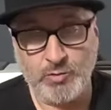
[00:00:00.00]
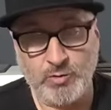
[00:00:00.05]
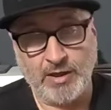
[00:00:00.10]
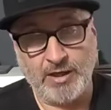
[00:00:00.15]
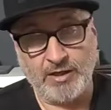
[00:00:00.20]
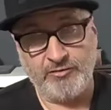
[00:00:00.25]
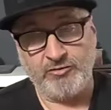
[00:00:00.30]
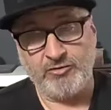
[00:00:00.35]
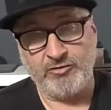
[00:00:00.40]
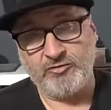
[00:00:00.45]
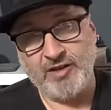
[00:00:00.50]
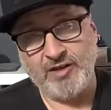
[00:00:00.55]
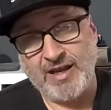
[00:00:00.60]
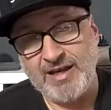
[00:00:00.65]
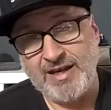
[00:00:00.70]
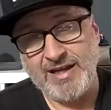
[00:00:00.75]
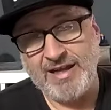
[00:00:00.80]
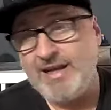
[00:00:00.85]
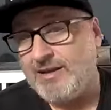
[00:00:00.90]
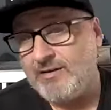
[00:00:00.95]
as you're saying,
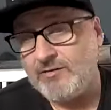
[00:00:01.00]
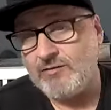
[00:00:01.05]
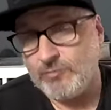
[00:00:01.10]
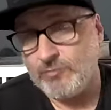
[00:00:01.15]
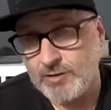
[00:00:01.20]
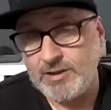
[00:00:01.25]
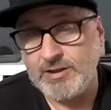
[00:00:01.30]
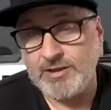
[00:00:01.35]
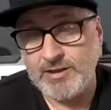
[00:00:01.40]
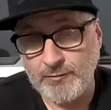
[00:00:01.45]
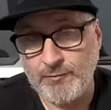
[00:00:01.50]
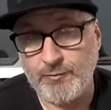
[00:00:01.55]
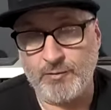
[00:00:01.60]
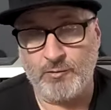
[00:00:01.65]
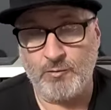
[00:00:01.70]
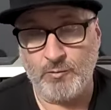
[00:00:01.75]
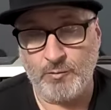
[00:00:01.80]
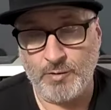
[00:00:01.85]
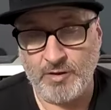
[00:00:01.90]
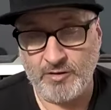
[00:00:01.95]
is really
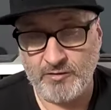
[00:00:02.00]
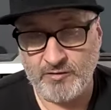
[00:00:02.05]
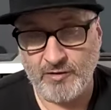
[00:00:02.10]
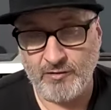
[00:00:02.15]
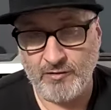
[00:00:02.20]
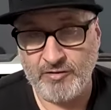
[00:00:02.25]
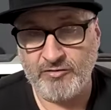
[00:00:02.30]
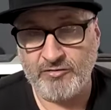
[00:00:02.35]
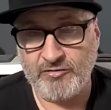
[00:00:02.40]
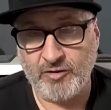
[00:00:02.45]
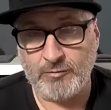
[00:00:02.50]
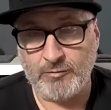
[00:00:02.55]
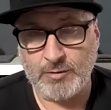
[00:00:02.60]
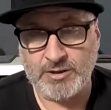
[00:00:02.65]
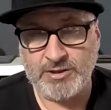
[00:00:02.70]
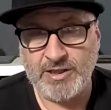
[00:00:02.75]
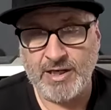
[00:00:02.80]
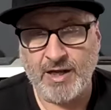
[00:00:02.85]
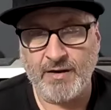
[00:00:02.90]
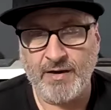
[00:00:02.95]
difficult because there is so
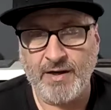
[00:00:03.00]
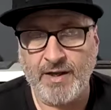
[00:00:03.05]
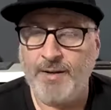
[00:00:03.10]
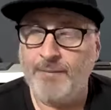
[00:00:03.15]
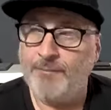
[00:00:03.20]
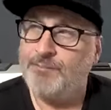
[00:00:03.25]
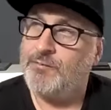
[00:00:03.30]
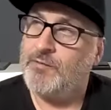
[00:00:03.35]
much out there.